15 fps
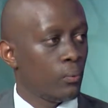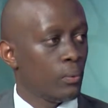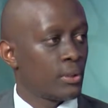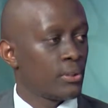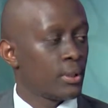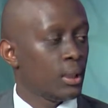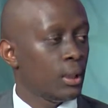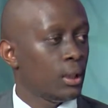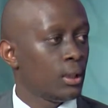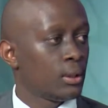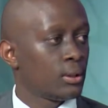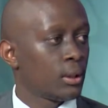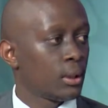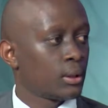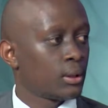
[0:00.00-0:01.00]
we see is
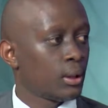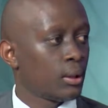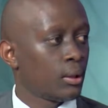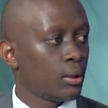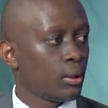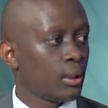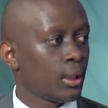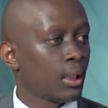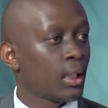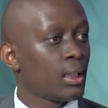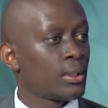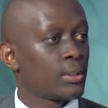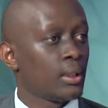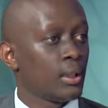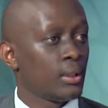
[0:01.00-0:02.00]
that uh, the car
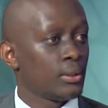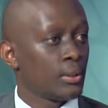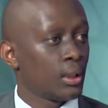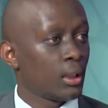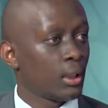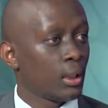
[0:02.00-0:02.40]
sales